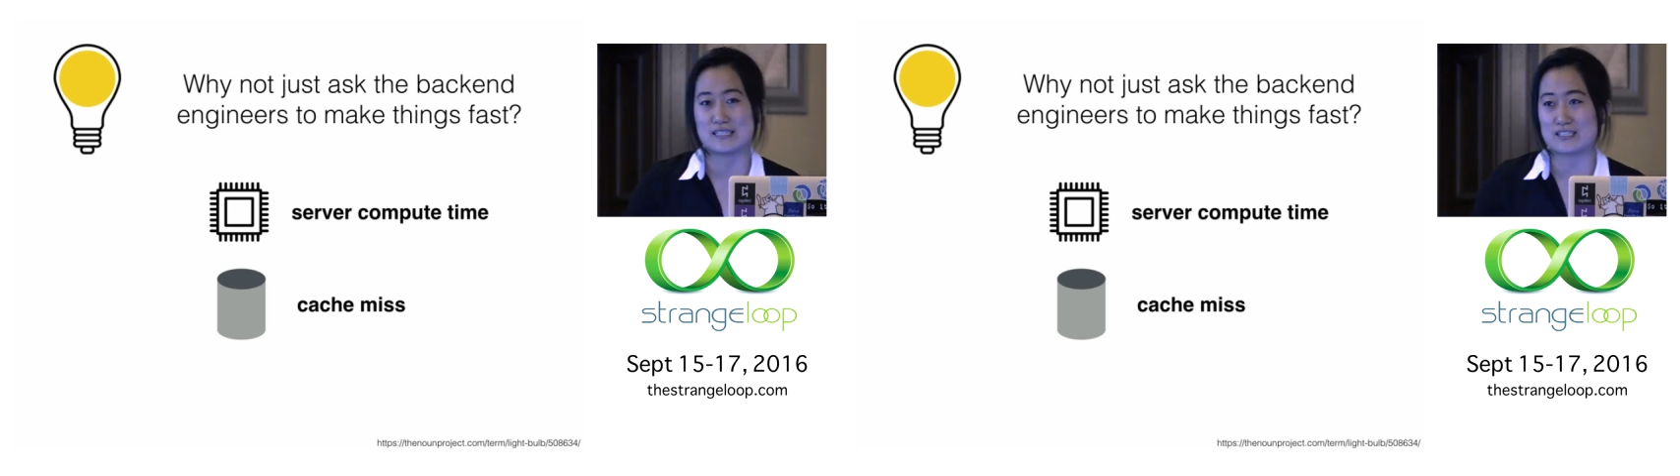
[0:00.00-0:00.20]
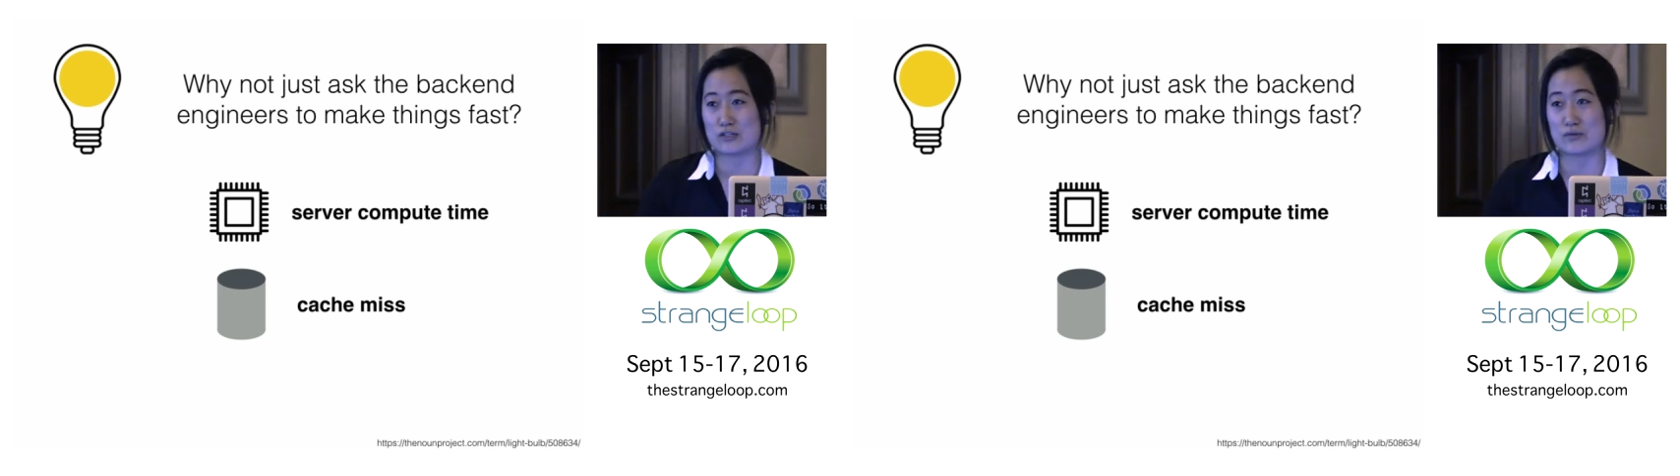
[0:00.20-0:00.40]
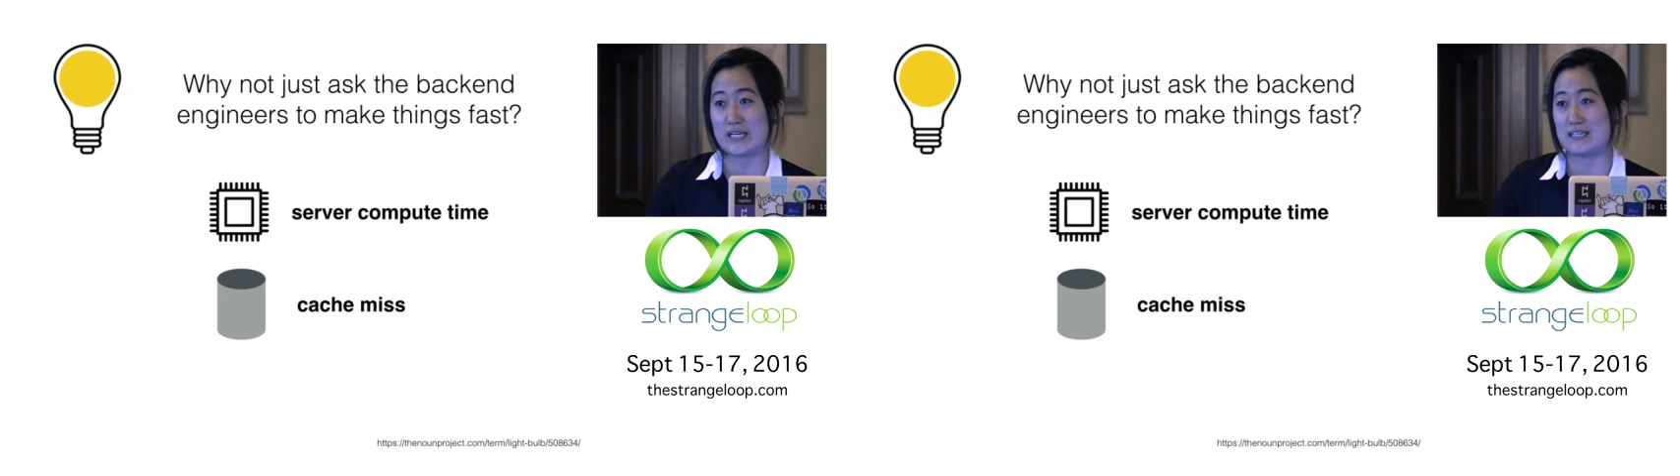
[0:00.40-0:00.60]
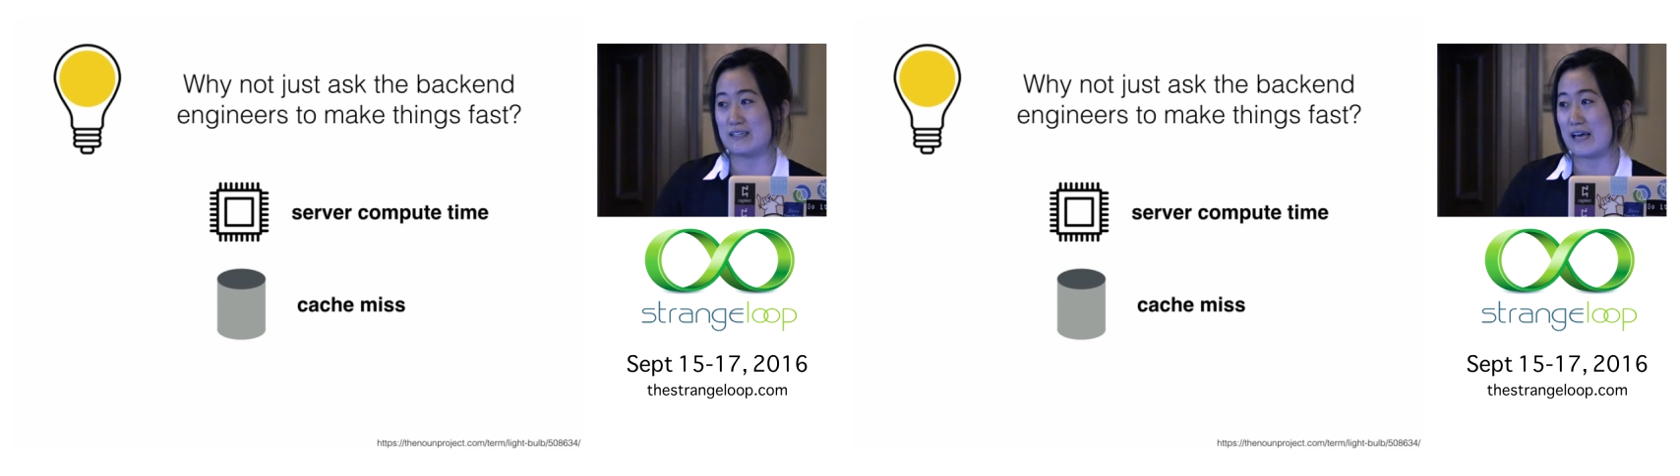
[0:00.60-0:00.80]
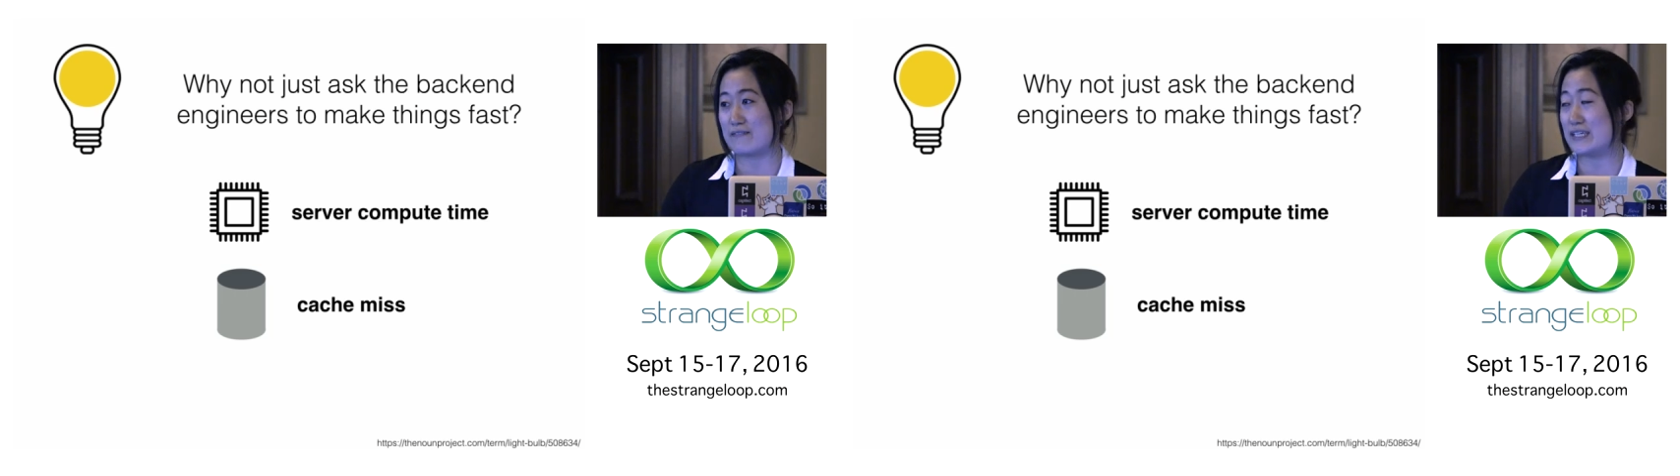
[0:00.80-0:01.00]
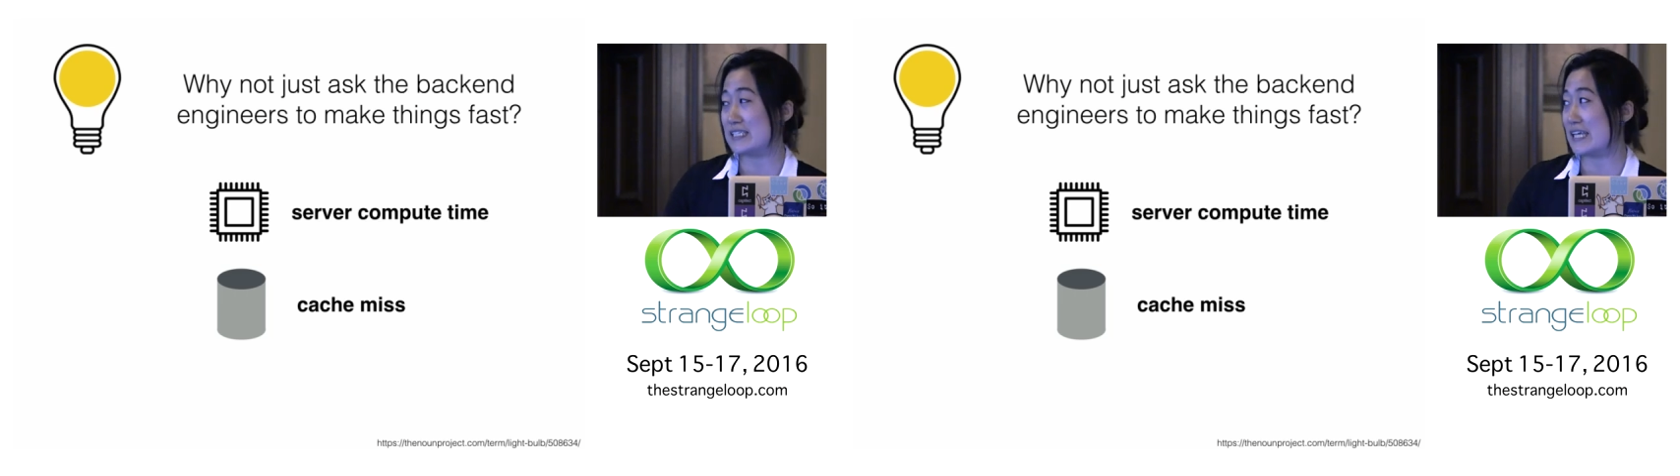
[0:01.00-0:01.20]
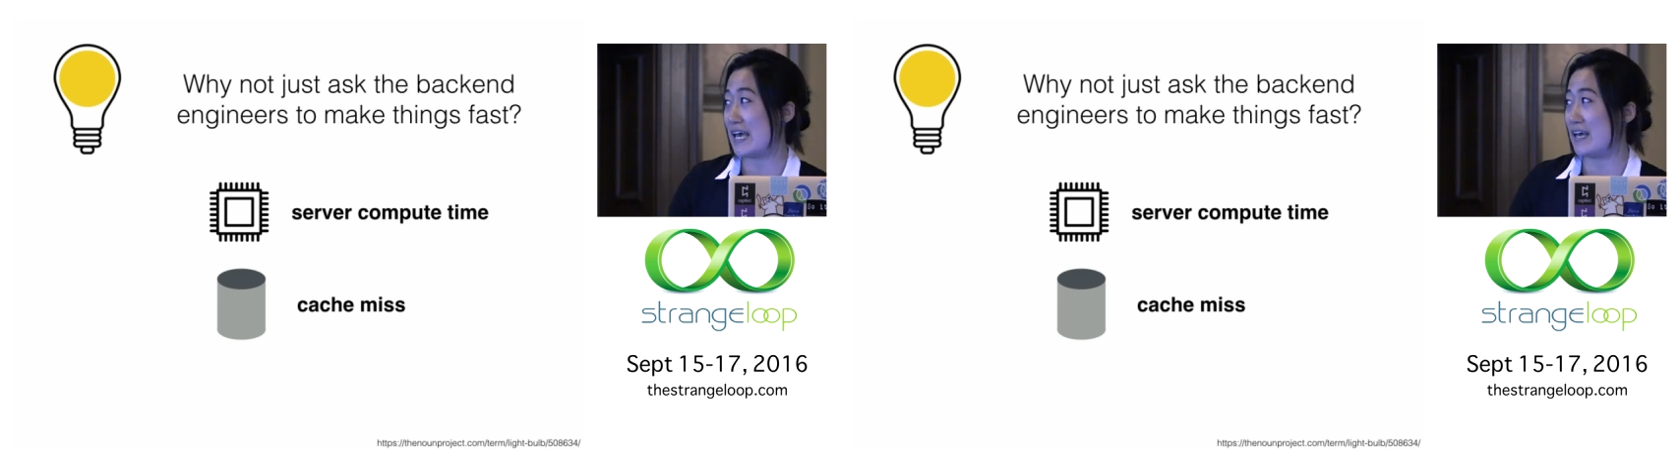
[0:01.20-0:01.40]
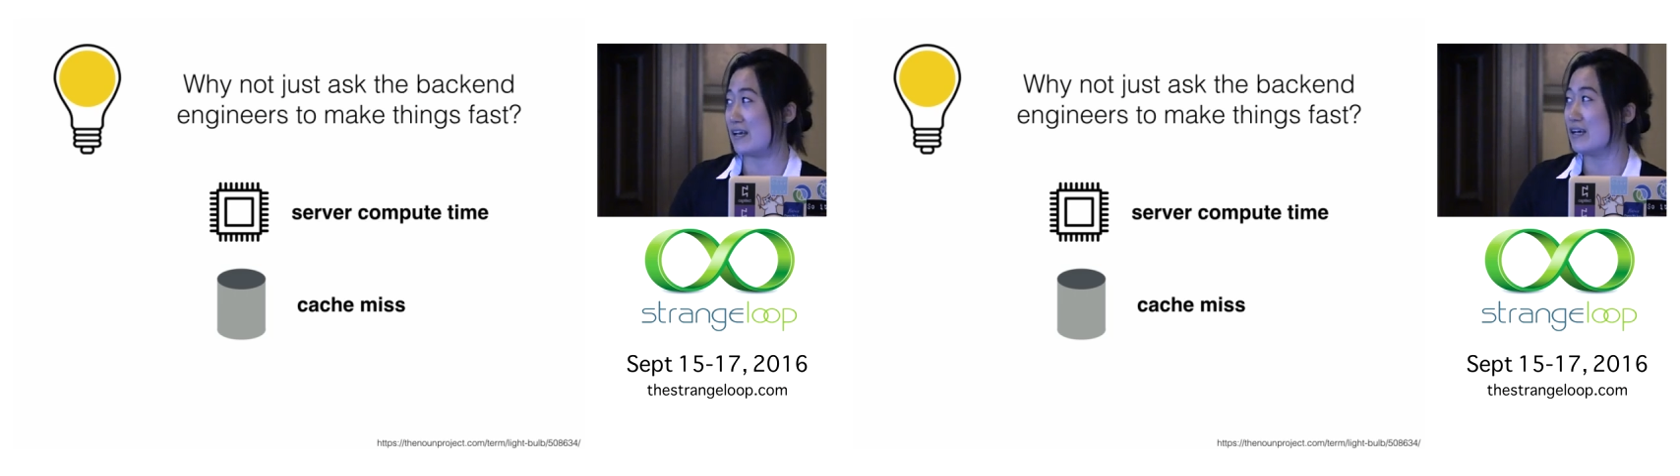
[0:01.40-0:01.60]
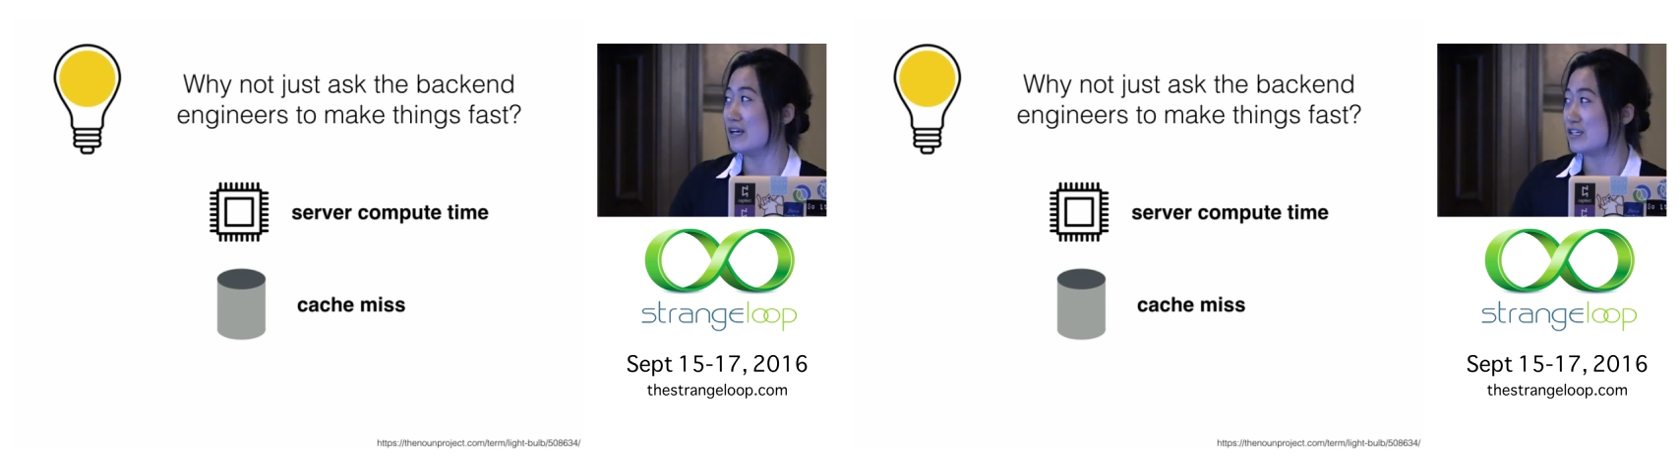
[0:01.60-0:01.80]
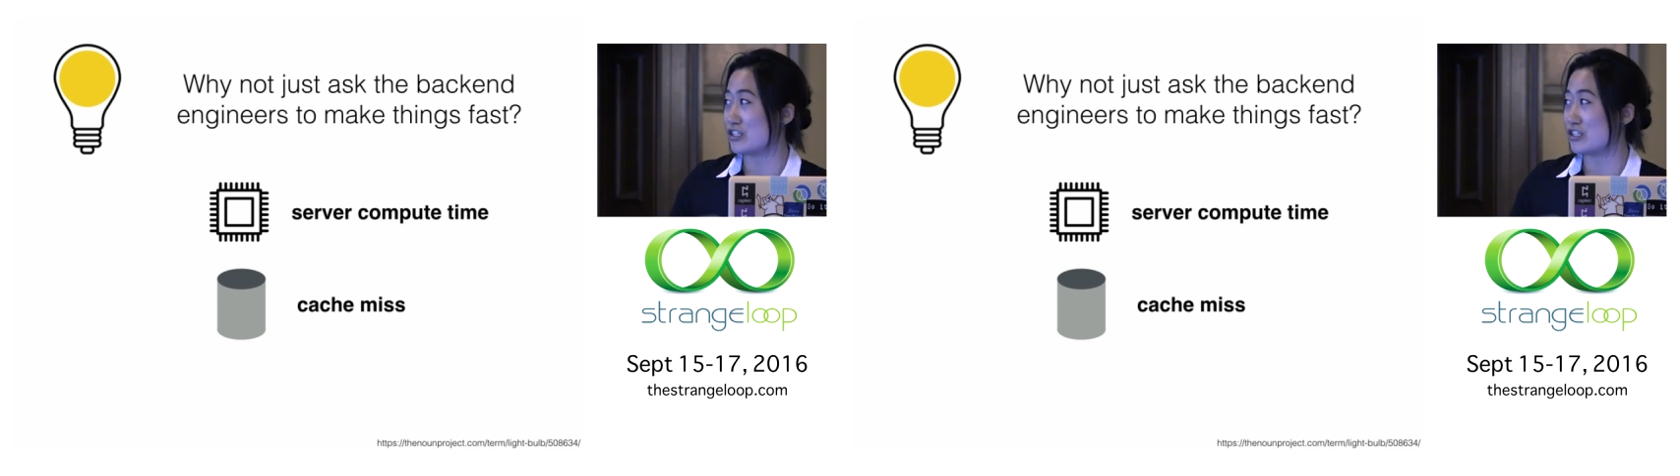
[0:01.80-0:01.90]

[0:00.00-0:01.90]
that's created every day